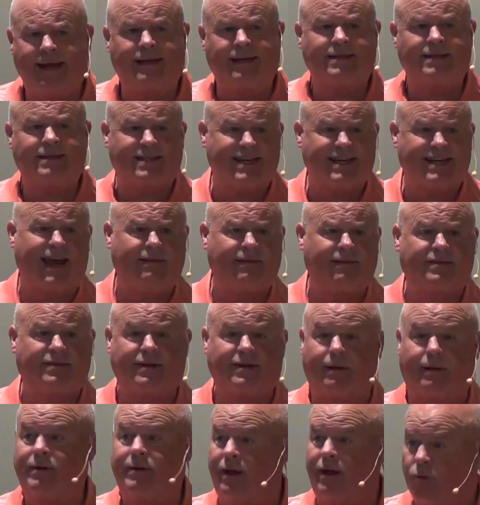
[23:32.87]
means save
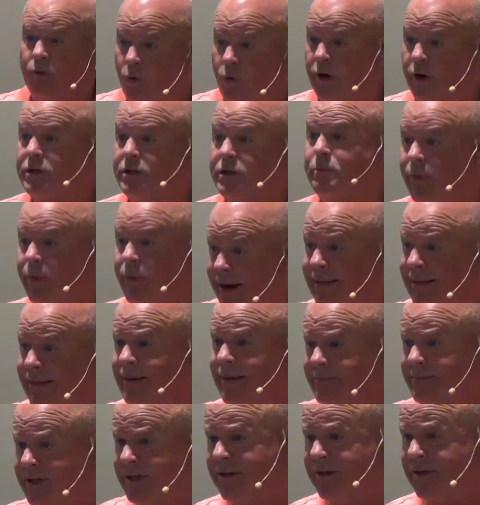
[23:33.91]
some. In other words,
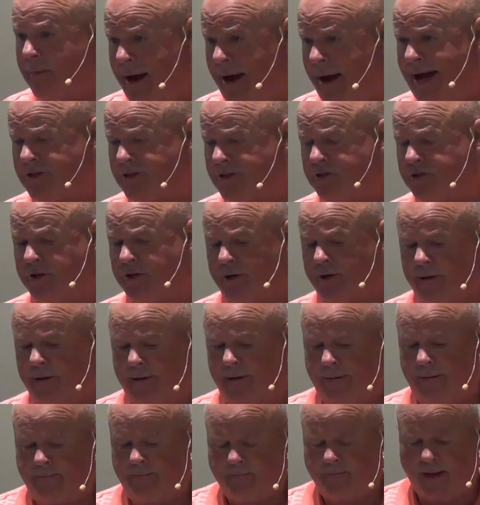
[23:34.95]
bring them to the master.
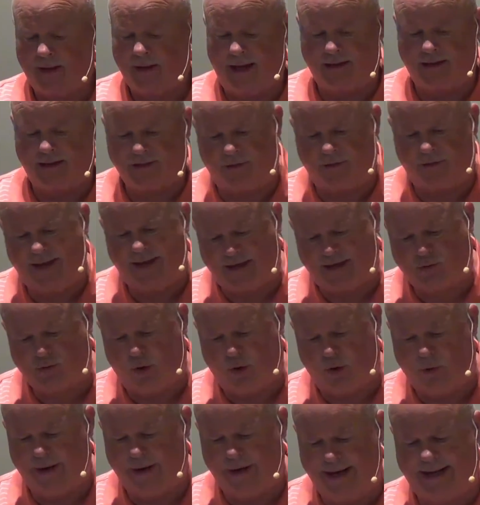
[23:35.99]
And so
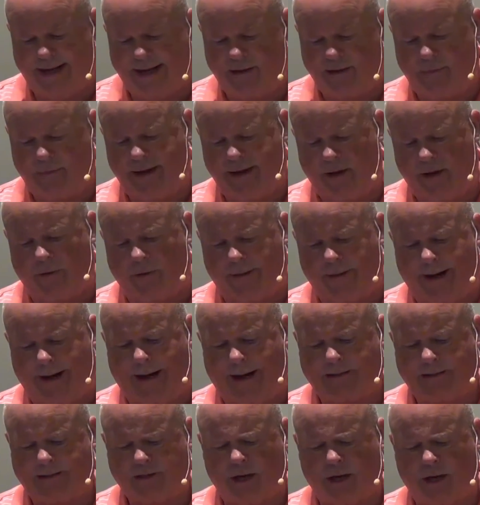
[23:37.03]
that's where we need to be on
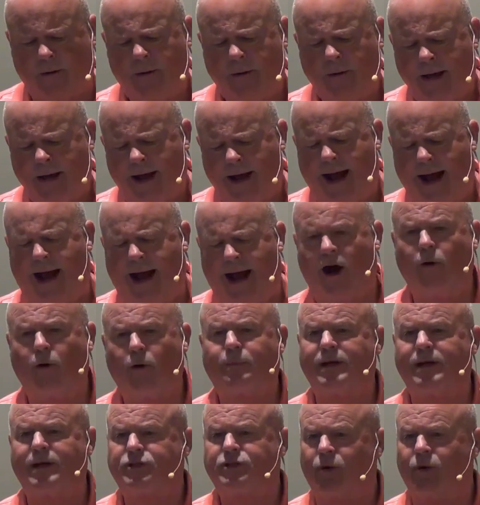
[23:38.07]
that. So I
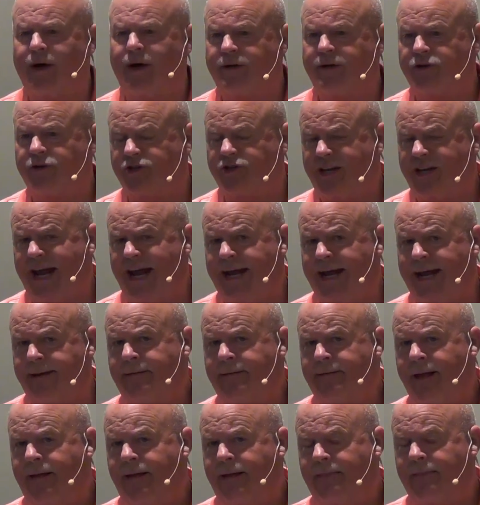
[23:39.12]
hope that you
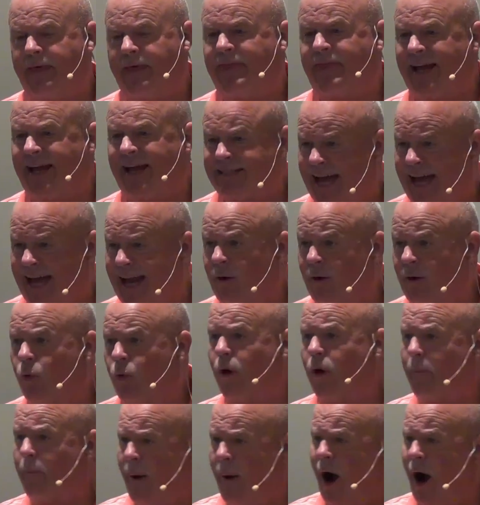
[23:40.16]
understand that that's kind of
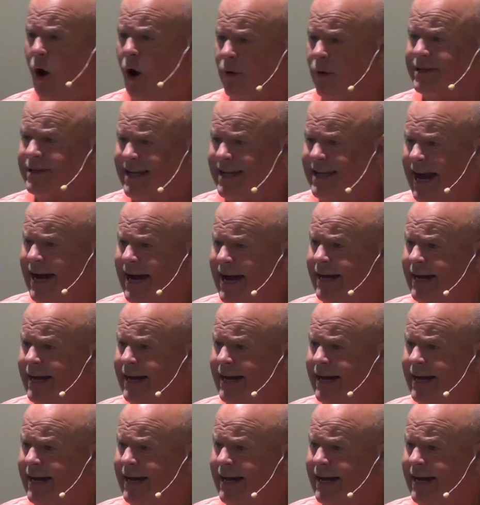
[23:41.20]
where Paul was